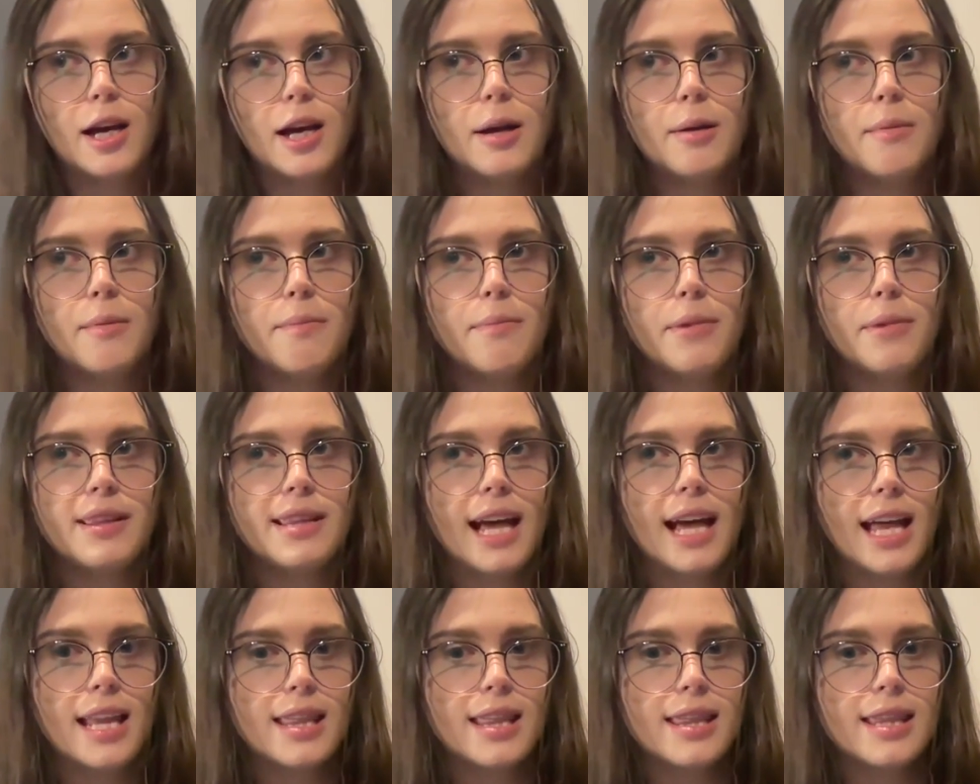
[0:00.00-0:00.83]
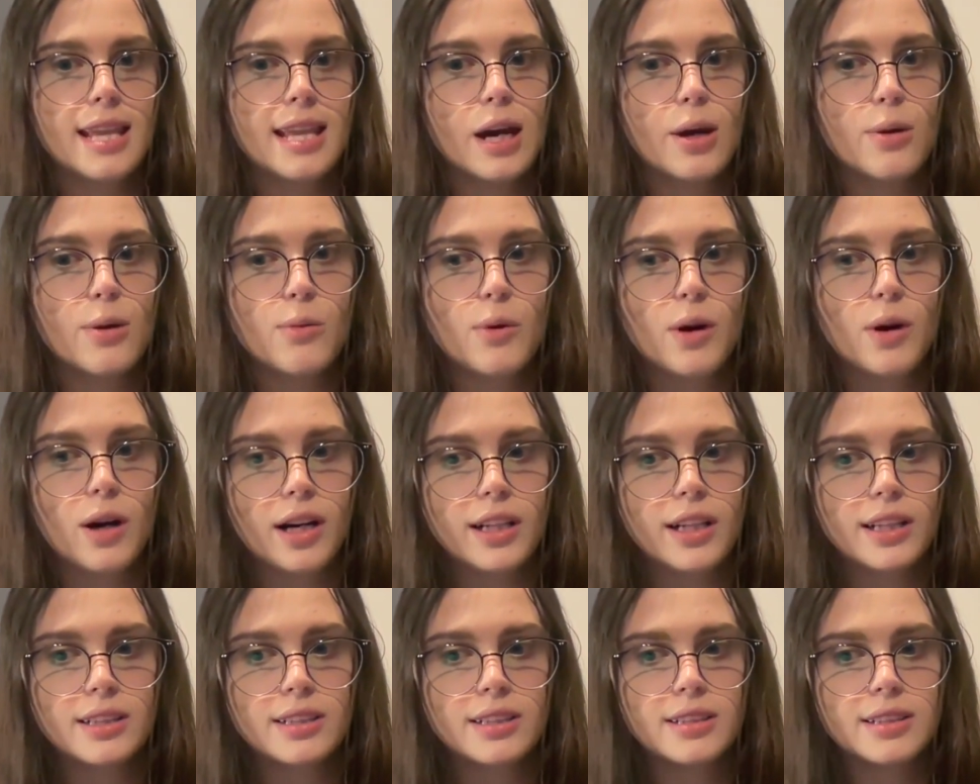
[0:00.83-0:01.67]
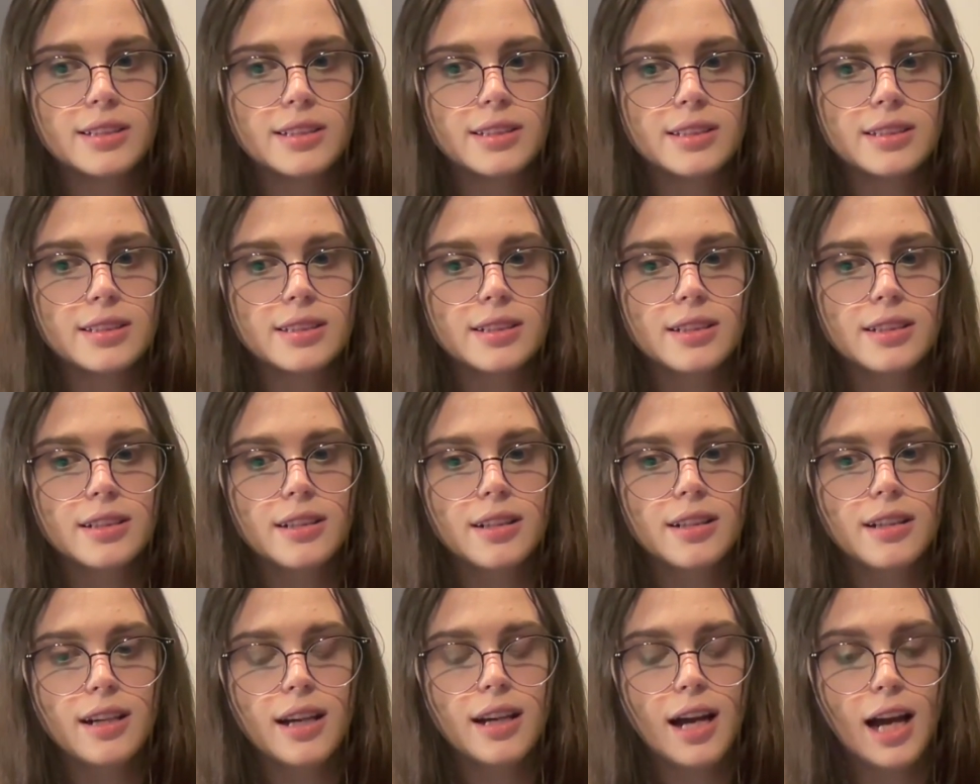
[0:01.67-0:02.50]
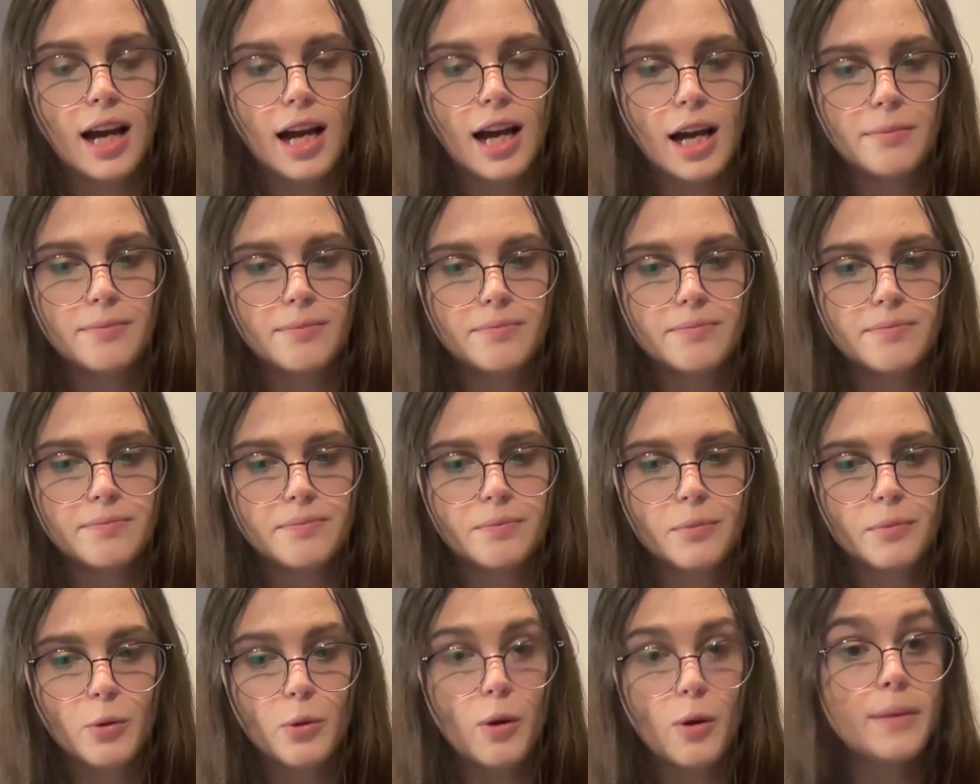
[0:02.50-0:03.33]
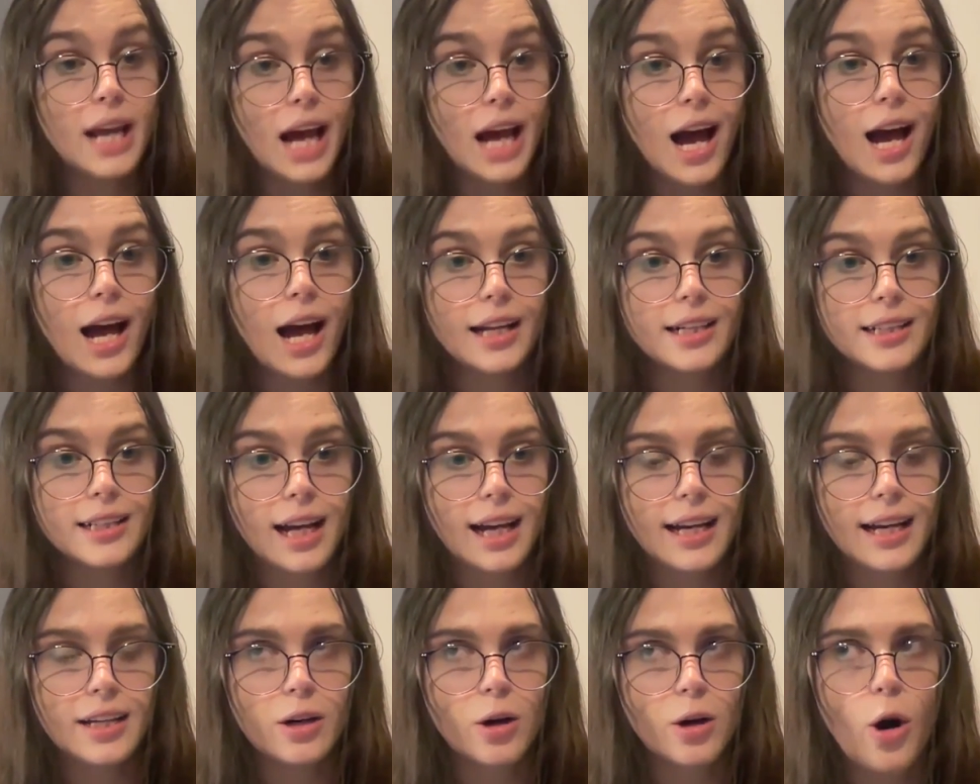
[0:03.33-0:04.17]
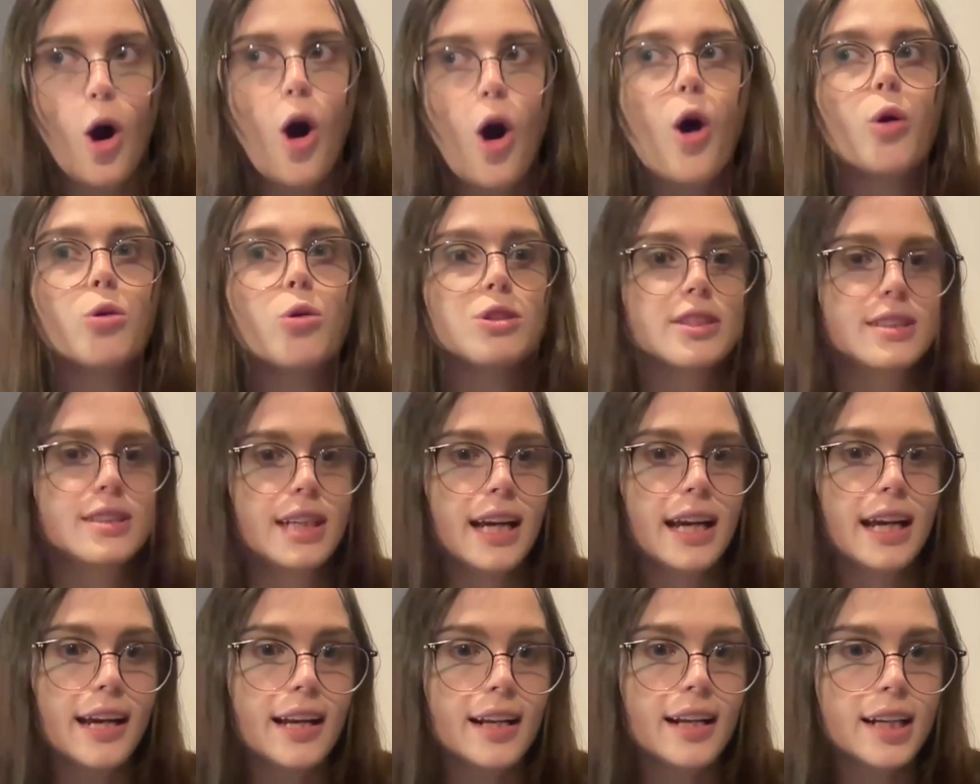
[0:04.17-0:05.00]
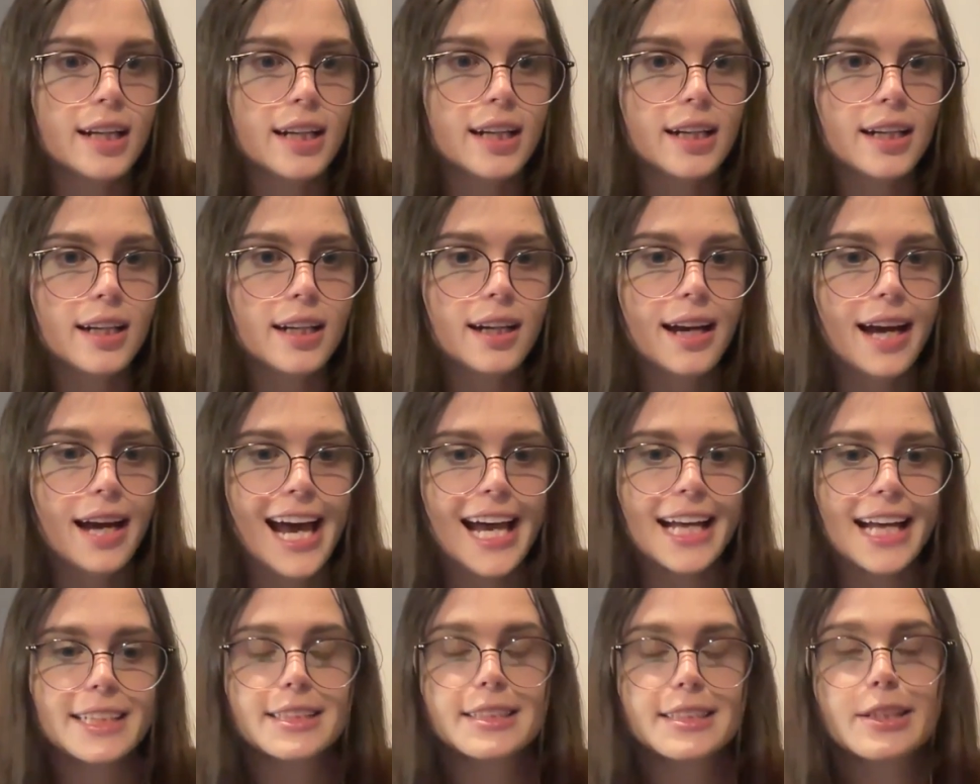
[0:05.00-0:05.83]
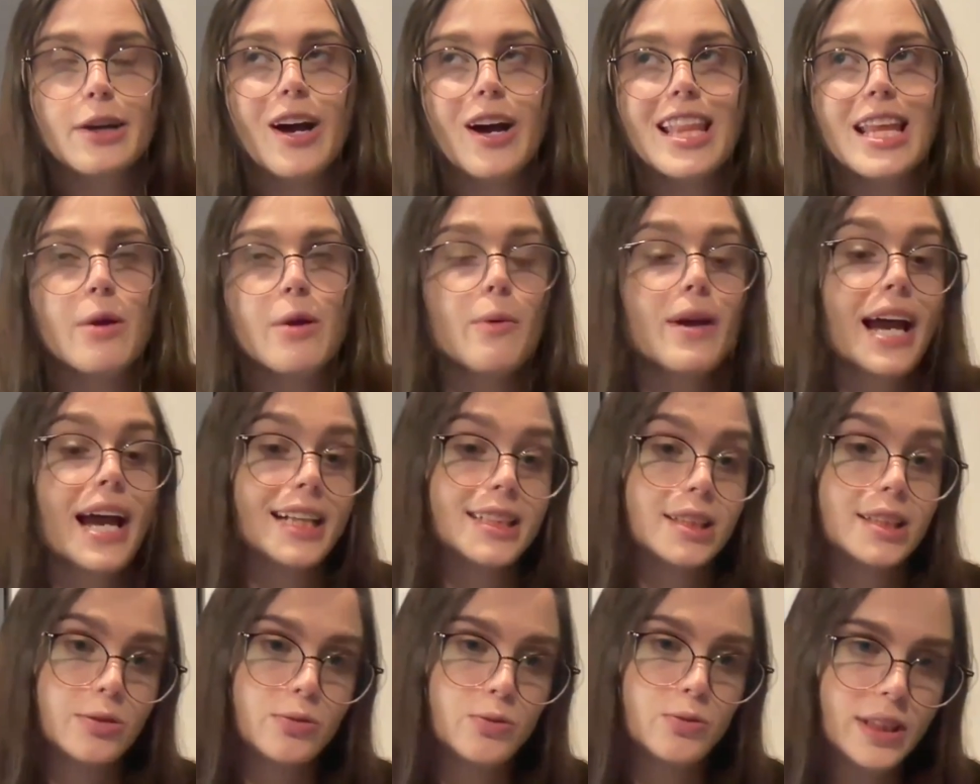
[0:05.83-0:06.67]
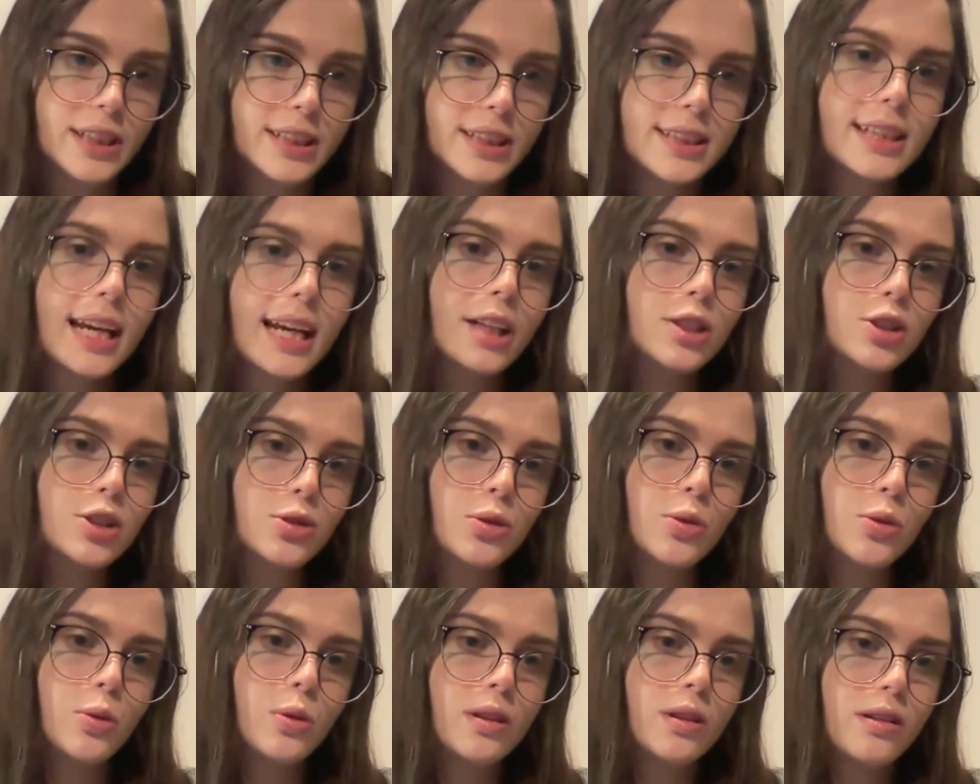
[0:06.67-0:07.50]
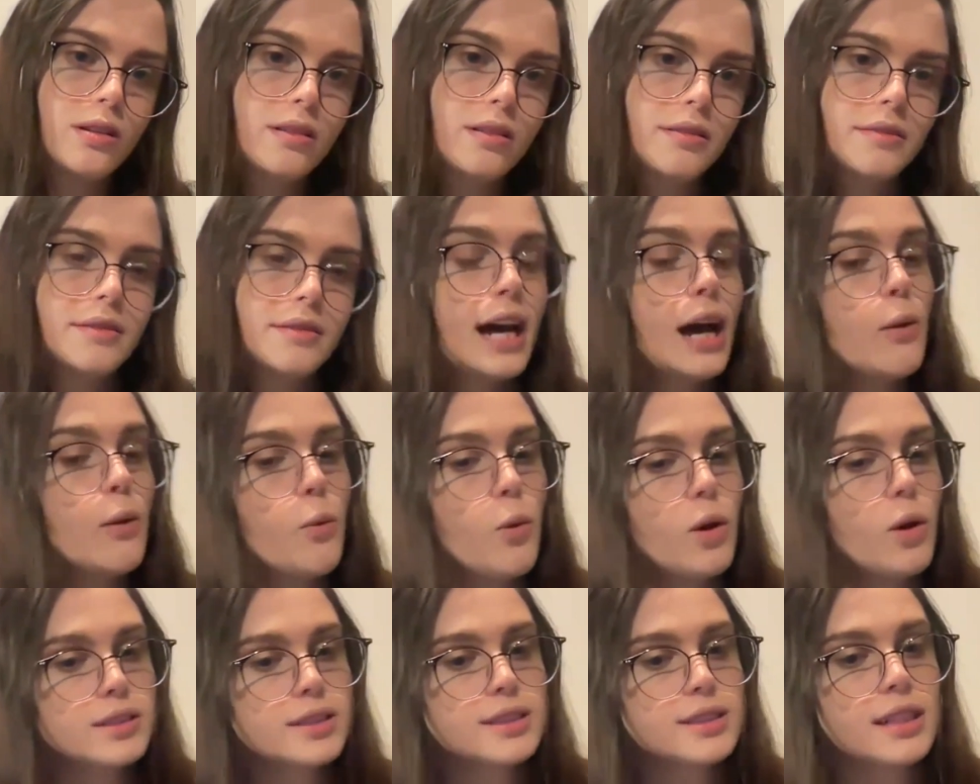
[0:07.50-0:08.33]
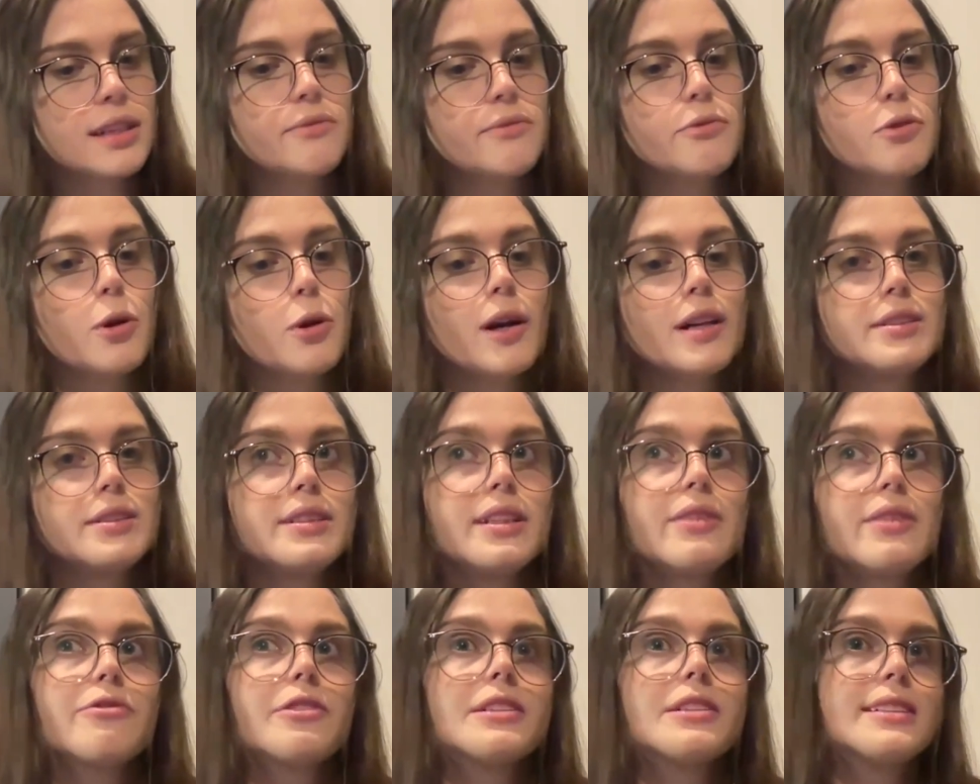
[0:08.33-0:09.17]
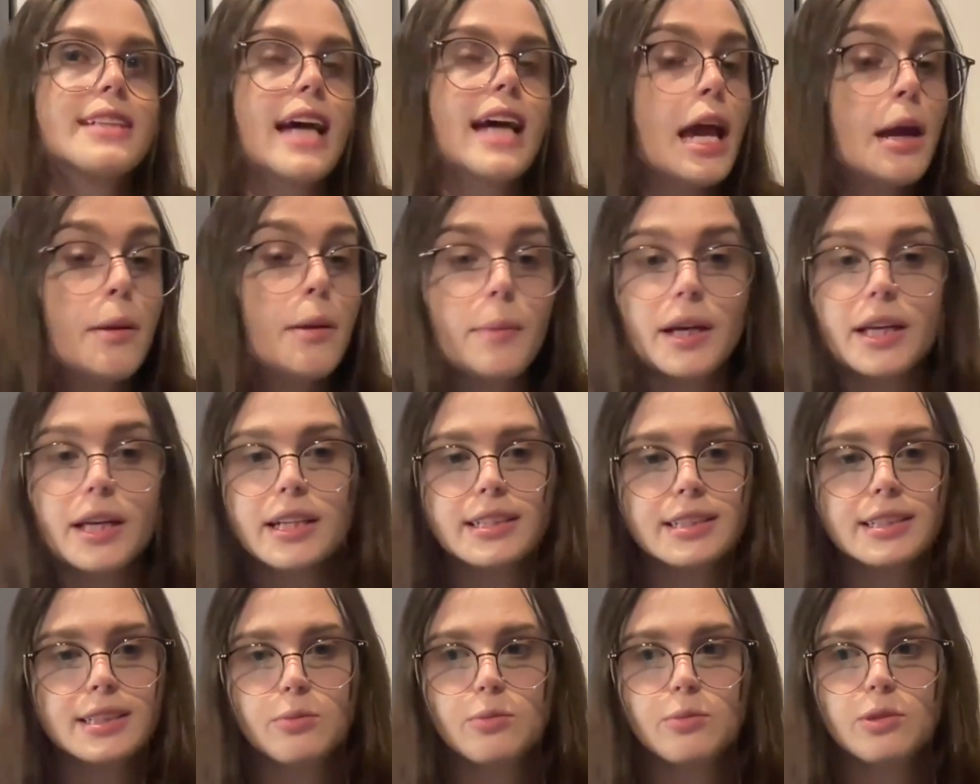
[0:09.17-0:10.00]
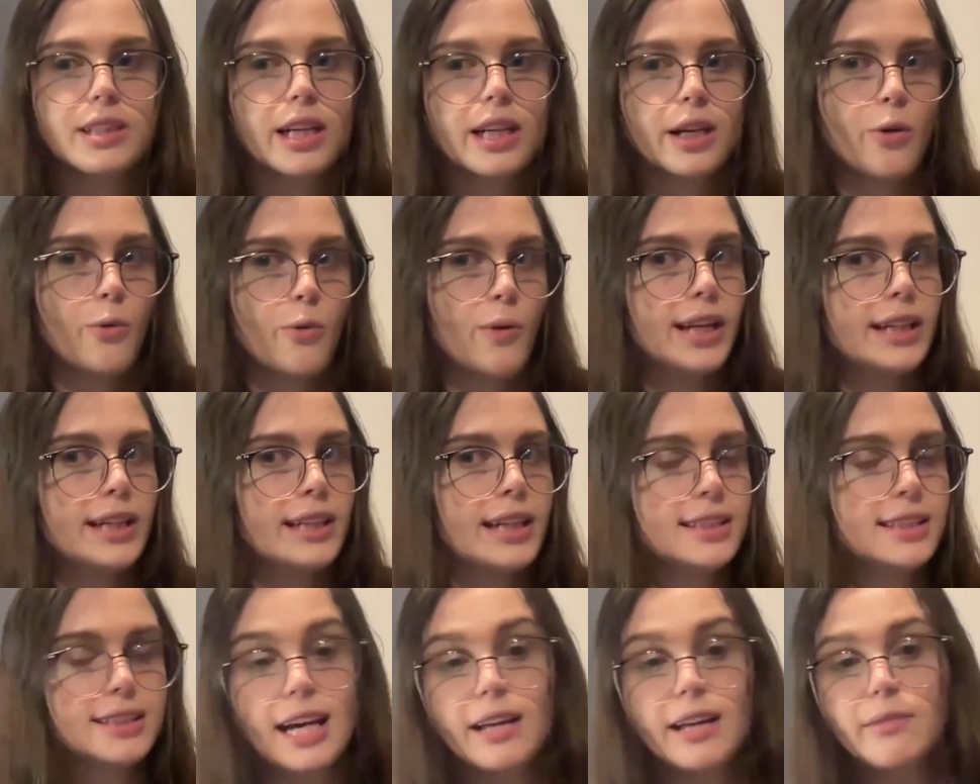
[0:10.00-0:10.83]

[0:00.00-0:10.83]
But then there was, we were behind, like, a whole scene. And so I think we had to reschedule that one scene for a different day because it was, like, already, like, 10